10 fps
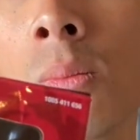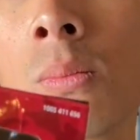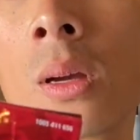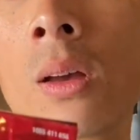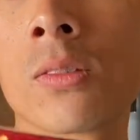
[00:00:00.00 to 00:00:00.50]

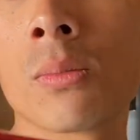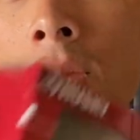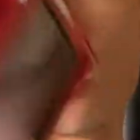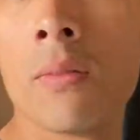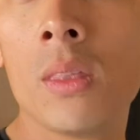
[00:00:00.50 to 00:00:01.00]
because
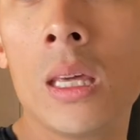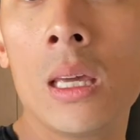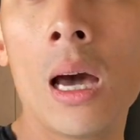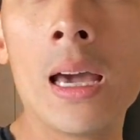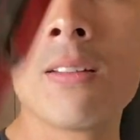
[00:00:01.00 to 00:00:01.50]
of
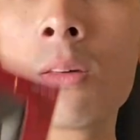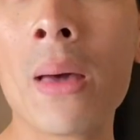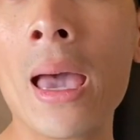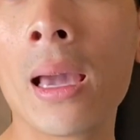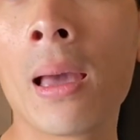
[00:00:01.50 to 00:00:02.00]
the height of the
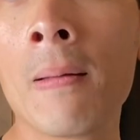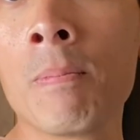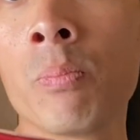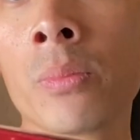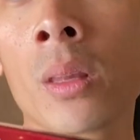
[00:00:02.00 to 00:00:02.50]
bag.
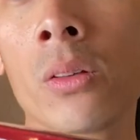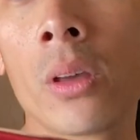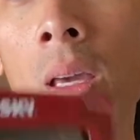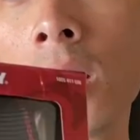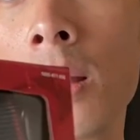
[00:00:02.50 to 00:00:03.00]

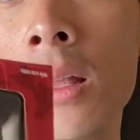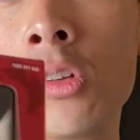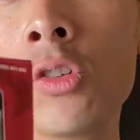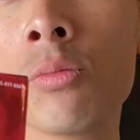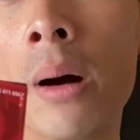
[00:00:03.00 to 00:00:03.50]
So I ended up getting
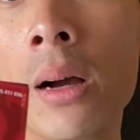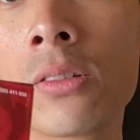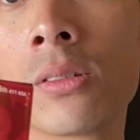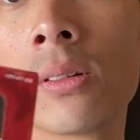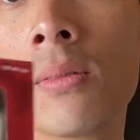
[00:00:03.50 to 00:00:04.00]
two
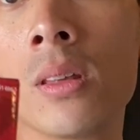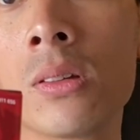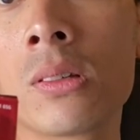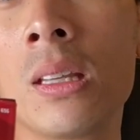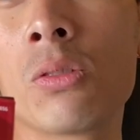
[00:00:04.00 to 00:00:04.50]
boxes of
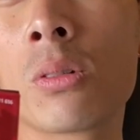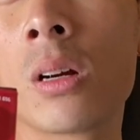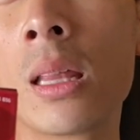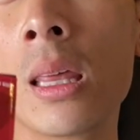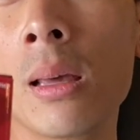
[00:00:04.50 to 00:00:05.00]
this. These
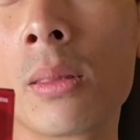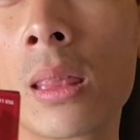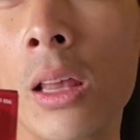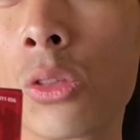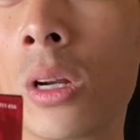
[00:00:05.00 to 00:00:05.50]
were, I think,
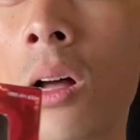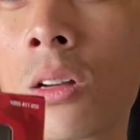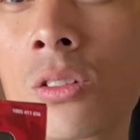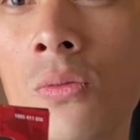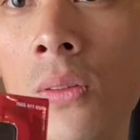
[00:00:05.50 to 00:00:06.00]
like
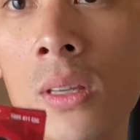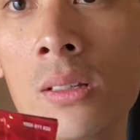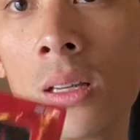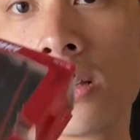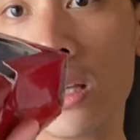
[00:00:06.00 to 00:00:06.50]

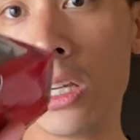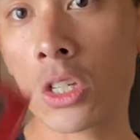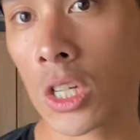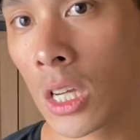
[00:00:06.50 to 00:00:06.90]
$3.50 each.